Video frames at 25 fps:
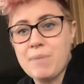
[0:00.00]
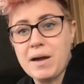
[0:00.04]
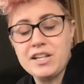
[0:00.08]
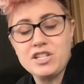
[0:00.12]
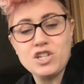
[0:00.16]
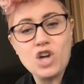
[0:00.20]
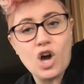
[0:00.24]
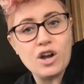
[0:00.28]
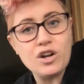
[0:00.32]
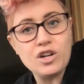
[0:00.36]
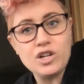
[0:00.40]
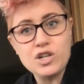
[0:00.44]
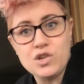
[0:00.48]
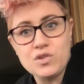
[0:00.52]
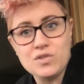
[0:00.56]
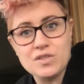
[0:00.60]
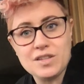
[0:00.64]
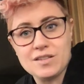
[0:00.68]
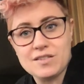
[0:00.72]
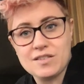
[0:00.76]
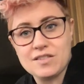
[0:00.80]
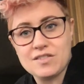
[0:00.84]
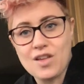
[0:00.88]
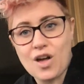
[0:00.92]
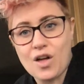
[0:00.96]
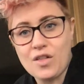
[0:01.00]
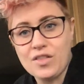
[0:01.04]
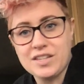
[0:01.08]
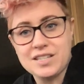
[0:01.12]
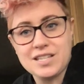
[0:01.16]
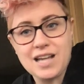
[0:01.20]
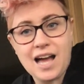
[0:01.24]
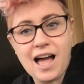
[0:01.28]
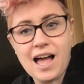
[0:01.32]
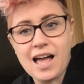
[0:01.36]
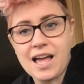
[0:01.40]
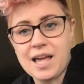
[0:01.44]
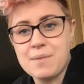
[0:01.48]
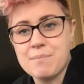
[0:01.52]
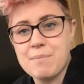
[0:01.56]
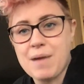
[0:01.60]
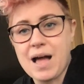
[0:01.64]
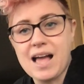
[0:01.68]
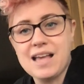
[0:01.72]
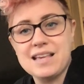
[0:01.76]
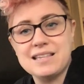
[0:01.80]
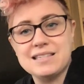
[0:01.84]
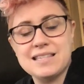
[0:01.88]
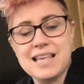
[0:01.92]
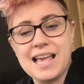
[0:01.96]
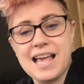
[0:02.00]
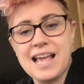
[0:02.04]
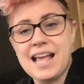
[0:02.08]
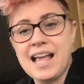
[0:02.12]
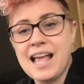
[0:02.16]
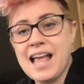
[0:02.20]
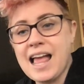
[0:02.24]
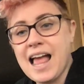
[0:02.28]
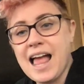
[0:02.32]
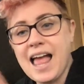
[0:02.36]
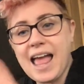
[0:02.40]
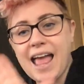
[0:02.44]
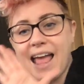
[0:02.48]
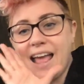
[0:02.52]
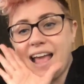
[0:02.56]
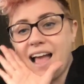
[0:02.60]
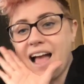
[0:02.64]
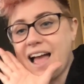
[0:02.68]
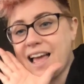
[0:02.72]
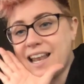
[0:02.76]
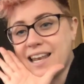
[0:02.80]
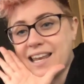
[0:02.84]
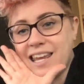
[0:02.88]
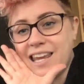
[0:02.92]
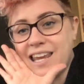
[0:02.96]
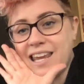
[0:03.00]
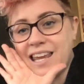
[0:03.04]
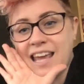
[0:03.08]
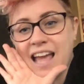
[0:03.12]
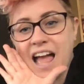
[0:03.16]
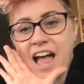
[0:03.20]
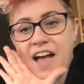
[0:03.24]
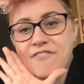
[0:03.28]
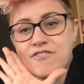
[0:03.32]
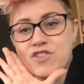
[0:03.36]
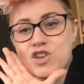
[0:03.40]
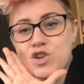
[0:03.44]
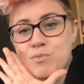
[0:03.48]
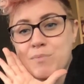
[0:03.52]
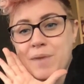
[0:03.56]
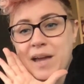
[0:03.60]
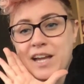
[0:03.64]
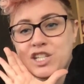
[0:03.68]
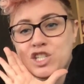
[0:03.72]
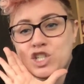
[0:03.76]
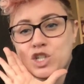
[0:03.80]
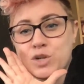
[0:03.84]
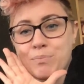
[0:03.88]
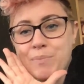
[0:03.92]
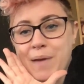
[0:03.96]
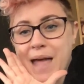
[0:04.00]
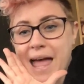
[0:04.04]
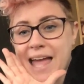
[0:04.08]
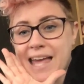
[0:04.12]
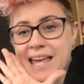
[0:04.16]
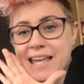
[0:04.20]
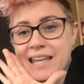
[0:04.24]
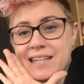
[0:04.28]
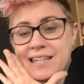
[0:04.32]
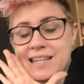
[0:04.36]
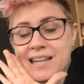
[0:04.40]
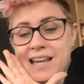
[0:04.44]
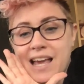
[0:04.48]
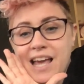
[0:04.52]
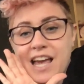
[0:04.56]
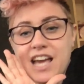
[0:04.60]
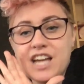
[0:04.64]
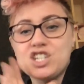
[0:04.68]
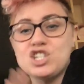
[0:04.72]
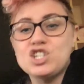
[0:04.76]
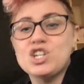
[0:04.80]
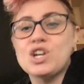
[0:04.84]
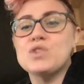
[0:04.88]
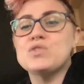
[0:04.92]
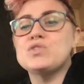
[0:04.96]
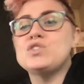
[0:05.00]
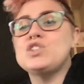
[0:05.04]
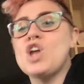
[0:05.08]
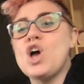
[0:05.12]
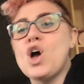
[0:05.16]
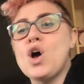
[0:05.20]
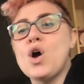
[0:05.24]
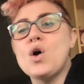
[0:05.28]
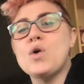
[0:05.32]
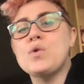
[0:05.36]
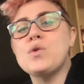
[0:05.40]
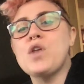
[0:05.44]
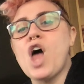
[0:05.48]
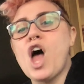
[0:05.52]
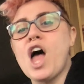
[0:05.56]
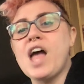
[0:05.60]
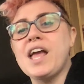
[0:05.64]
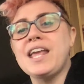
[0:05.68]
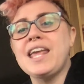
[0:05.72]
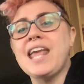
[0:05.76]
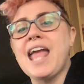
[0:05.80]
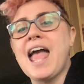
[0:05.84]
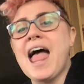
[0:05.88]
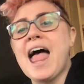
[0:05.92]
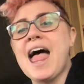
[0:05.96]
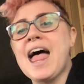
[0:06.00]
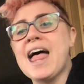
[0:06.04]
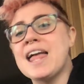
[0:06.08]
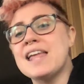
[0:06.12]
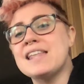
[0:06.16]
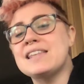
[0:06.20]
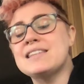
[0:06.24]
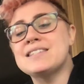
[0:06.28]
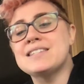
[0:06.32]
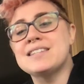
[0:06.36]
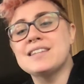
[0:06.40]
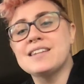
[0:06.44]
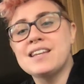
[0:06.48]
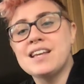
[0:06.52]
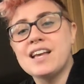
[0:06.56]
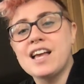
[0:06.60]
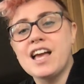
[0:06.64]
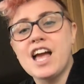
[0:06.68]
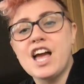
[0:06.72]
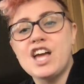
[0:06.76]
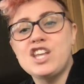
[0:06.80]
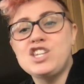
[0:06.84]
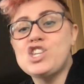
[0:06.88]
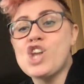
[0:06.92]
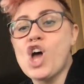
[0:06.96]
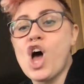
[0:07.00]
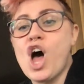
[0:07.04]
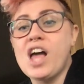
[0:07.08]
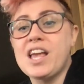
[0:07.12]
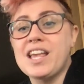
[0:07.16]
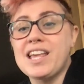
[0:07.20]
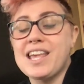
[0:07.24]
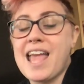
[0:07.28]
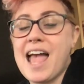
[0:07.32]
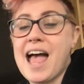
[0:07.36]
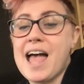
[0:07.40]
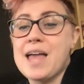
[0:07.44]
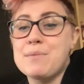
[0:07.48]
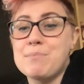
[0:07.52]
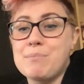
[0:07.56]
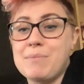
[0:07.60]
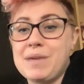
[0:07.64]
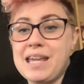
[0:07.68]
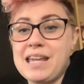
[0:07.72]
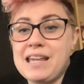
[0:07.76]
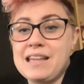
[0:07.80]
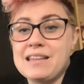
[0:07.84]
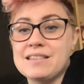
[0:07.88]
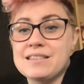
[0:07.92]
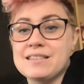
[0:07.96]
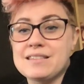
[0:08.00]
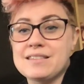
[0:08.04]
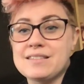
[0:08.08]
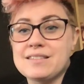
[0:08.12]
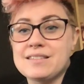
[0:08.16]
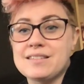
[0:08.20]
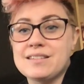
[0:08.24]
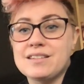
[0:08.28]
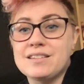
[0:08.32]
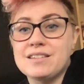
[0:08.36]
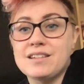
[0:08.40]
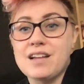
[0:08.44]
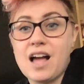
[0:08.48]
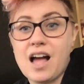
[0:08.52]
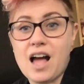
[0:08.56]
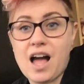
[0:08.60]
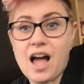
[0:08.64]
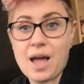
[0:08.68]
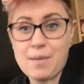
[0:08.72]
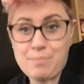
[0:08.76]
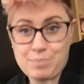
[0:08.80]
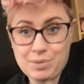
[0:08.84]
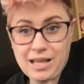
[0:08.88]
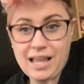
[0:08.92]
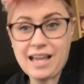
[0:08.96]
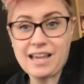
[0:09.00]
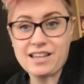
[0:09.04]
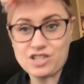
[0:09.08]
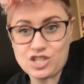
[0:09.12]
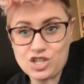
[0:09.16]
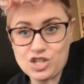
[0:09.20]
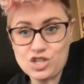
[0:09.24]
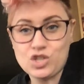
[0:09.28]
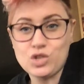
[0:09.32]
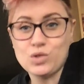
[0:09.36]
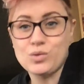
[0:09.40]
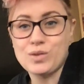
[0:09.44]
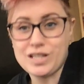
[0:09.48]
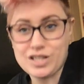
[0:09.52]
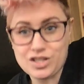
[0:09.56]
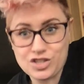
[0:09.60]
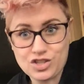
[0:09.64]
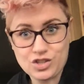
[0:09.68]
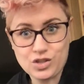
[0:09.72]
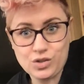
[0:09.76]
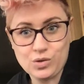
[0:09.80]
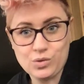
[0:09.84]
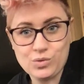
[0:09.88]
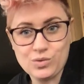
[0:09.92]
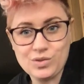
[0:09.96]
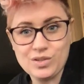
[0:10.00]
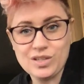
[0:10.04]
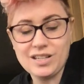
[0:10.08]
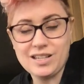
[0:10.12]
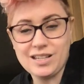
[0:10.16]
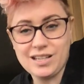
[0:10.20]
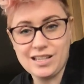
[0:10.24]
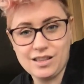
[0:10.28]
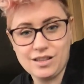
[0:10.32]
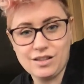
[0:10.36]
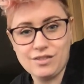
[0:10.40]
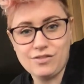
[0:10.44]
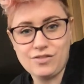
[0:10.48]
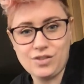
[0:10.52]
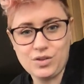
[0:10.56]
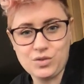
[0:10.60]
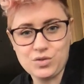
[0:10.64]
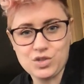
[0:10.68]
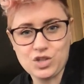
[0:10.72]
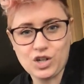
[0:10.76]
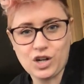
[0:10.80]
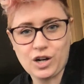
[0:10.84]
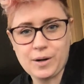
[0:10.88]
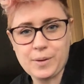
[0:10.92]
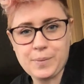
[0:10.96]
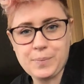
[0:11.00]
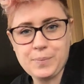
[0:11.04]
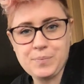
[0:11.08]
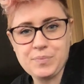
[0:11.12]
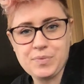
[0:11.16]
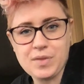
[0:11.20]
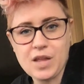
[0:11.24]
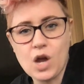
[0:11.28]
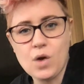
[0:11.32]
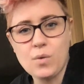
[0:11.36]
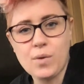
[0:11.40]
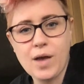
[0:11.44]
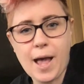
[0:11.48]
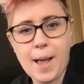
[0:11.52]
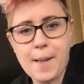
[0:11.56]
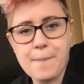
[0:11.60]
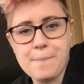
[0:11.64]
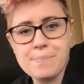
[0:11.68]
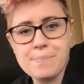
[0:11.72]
daughter uses this all the time. I say, hey, honey, have you made your bed? And she goes, no, not yet. And not yet means I plan to do it soon in the future. Okay.